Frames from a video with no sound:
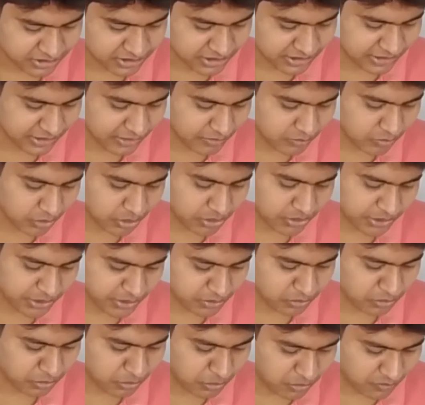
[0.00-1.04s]
the children wanted
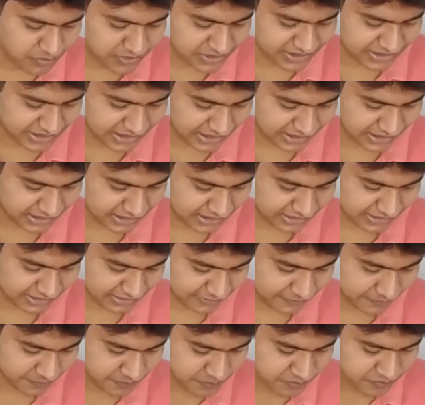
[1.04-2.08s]
to go with young
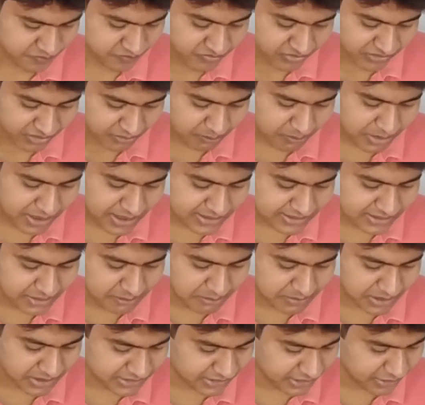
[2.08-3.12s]
uncle. But their
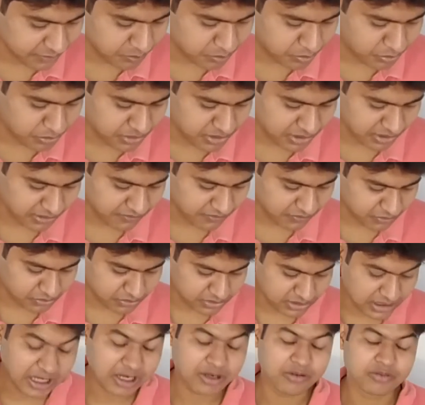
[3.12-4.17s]
mother put her
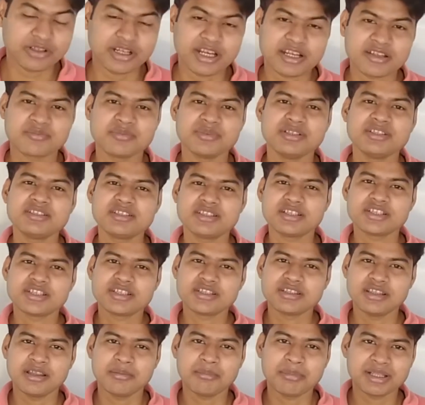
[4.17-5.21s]
foot down. That means
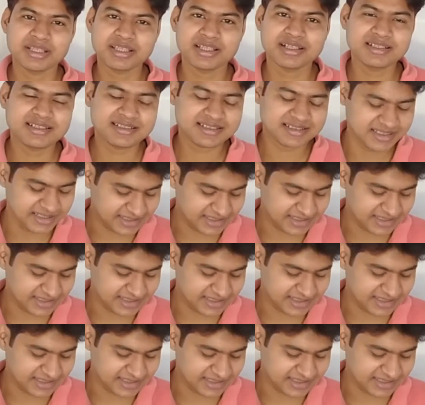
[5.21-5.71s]
the mother is